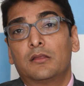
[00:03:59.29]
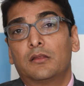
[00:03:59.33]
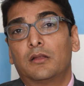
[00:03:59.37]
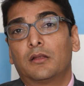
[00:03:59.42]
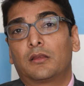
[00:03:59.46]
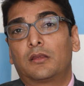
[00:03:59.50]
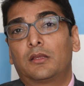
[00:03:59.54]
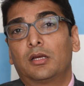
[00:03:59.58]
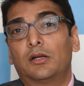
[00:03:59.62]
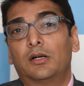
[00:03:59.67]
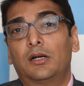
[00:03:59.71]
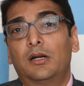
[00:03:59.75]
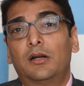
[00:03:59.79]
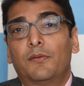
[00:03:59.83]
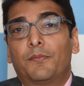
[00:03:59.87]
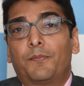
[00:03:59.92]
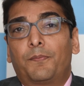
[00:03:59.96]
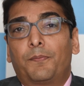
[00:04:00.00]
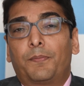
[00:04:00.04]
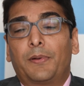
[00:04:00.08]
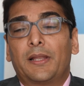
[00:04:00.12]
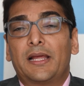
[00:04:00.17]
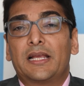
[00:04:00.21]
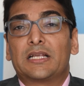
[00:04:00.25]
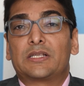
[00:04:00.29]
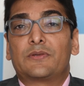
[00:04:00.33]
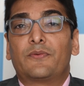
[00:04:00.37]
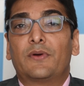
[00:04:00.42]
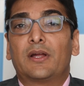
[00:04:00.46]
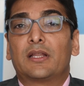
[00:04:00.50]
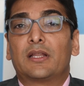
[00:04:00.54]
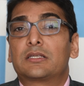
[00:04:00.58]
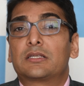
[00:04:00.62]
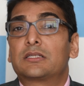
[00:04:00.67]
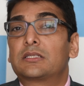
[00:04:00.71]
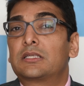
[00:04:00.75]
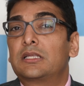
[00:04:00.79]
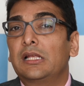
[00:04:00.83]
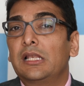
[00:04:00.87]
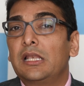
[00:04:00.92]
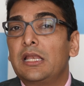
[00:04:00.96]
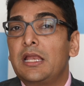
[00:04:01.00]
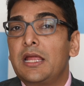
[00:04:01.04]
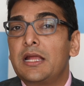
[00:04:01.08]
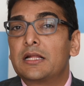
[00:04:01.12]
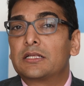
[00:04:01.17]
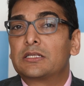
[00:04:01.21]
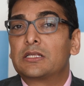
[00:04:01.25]
The third place still
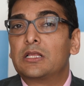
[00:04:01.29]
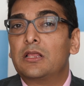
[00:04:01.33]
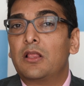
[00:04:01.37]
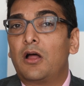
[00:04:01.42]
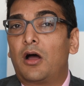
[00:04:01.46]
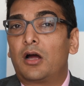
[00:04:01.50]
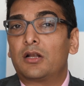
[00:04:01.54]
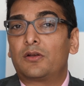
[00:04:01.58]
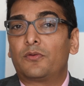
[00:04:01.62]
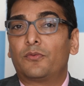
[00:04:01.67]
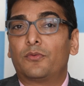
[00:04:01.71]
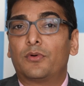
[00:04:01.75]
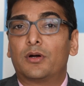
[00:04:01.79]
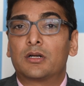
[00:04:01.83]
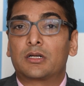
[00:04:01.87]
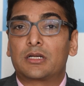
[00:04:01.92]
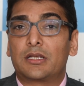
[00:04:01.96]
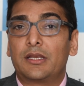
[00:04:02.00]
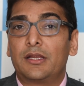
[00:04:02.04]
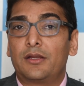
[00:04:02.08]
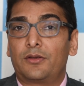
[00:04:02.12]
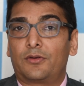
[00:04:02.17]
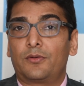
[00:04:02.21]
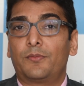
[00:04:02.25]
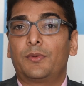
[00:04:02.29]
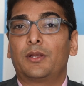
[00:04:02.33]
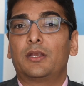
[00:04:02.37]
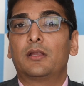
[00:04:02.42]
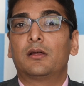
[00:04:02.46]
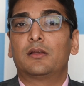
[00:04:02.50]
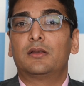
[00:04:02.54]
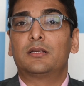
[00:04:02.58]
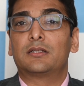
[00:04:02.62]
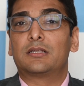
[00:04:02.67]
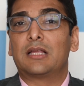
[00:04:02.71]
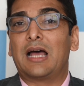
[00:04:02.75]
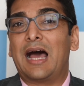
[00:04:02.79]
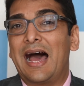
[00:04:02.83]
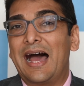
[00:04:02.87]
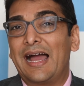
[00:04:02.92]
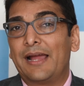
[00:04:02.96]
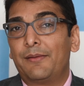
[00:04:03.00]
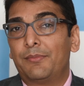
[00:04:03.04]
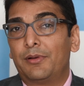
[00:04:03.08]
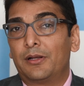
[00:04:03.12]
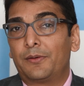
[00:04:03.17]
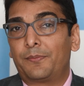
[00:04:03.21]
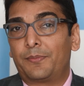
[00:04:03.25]
needs a lot of work need to be done is the
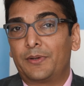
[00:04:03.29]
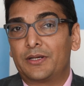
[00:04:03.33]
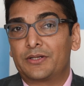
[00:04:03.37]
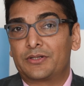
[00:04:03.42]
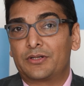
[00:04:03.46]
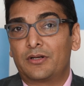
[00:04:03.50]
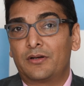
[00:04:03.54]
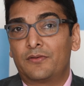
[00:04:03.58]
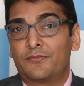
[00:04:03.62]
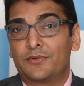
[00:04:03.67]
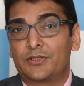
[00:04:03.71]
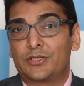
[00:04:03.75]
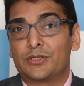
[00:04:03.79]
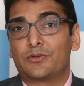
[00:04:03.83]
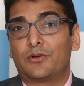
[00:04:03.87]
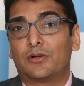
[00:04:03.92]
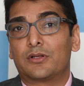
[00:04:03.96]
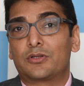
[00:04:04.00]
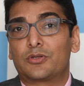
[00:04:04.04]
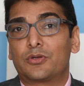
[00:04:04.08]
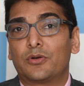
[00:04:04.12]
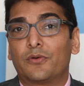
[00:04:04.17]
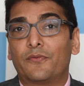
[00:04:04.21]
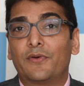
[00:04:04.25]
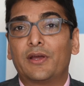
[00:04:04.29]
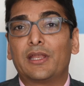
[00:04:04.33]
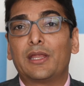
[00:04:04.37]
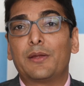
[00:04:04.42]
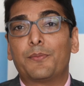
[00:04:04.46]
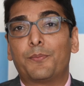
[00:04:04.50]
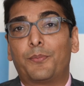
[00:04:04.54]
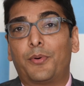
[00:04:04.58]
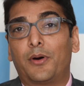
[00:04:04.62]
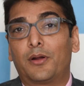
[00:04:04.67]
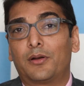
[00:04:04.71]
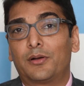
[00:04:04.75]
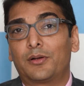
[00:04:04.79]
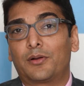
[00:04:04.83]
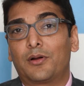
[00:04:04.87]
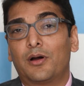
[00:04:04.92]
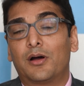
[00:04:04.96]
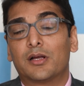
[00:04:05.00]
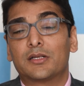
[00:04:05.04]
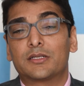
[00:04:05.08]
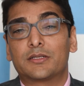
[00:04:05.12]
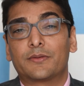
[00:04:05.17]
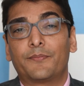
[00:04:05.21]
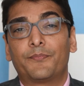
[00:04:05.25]
high blood pressure, which is also a very important
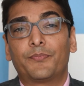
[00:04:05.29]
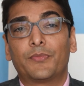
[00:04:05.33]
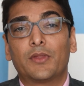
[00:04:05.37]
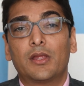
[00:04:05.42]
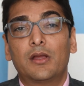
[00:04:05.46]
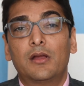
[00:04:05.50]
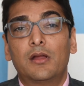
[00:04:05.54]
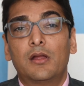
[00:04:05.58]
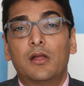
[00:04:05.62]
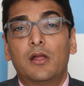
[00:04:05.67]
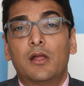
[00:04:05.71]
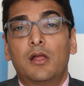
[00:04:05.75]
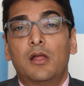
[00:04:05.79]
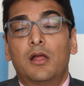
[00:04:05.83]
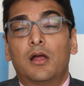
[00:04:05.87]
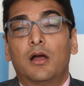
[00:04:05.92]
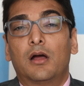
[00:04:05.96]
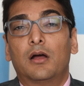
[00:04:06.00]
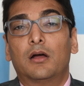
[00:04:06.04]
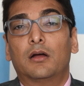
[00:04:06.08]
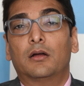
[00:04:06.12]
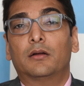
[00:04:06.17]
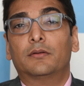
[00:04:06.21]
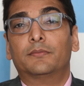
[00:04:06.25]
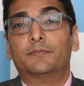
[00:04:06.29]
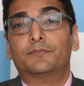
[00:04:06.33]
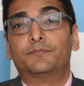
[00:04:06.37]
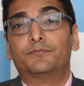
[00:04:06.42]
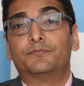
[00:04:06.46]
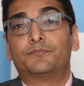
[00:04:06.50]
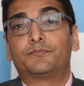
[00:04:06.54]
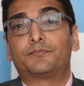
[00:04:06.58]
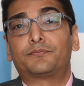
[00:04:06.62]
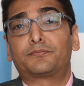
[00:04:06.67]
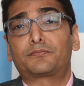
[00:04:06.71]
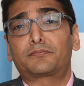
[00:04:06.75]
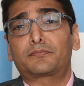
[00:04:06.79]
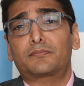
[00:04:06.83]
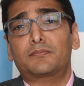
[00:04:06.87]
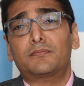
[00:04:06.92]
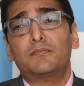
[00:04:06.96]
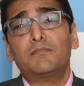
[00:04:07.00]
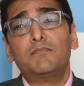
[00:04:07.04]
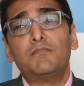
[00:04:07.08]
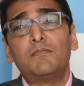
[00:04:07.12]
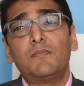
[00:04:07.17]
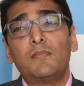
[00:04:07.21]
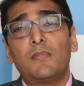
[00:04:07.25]
cause.
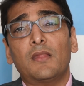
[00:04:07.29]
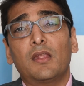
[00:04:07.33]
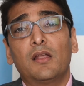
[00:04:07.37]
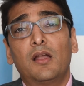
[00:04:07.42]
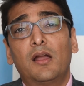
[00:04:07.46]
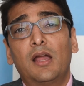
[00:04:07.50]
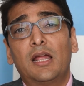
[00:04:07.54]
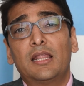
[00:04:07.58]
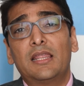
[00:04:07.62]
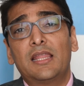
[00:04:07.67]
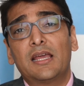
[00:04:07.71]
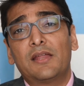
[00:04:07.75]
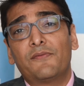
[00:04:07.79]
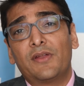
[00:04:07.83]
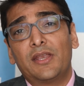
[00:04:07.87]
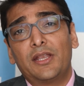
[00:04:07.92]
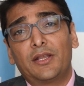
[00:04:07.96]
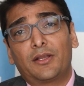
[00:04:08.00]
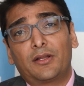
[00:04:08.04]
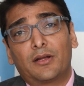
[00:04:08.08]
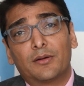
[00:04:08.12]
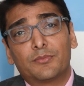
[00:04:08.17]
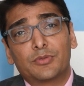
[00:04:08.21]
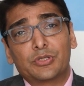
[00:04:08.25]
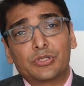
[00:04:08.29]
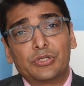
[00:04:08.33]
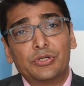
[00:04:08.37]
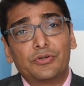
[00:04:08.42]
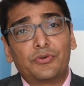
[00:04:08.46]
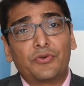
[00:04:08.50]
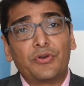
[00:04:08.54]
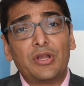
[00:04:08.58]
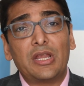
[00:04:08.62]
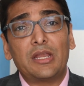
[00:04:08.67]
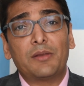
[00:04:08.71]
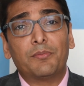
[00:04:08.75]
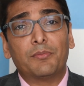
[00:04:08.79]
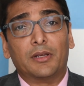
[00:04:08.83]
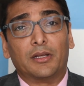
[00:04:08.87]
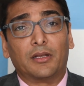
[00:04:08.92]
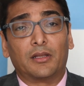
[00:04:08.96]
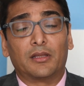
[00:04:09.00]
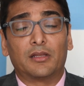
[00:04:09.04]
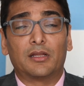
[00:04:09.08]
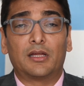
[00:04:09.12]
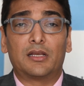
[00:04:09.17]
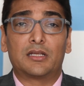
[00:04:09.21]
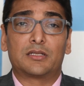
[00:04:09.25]
And then when it comes to
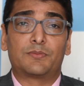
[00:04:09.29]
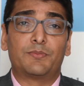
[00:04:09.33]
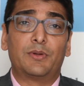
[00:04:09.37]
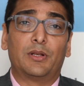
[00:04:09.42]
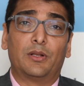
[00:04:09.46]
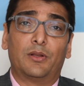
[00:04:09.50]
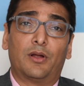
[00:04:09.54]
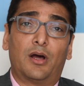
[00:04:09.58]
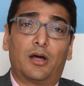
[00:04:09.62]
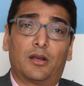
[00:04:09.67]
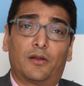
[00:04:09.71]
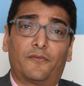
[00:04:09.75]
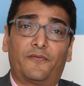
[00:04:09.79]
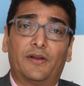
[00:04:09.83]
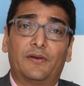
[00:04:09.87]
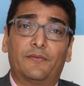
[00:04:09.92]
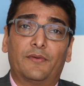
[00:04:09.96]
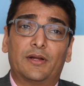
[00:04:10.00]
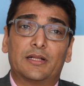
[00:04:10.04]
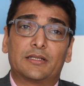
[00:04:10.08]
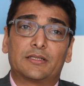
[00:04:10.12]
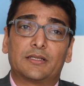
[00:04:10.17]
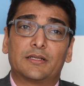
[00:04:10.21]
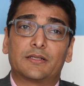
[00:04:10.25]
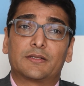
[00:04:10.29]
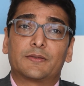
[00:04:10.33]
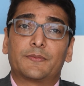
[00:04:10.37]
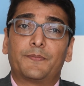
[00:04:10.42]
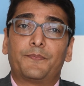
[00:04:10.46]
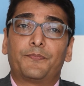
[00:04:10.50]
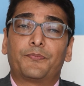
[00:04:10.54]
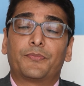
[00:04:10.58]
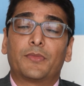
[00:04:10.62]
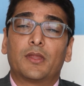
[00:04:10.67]
treatment, there has been a lot of advances.